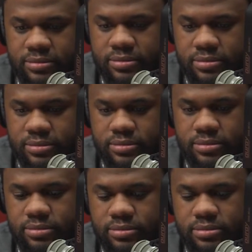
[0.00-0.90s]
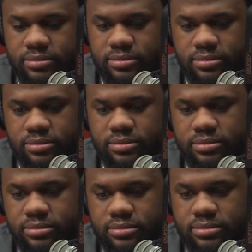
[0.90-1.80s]

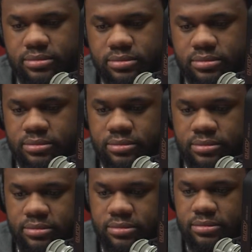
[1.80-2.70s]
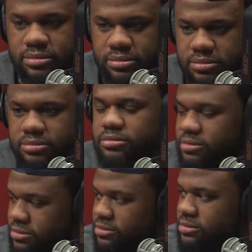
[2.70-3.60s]

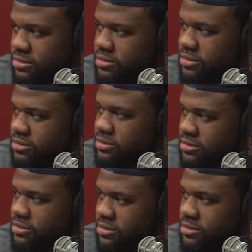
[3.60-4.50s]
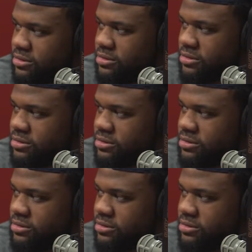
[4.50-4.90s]
No words are spoken by the person on screen.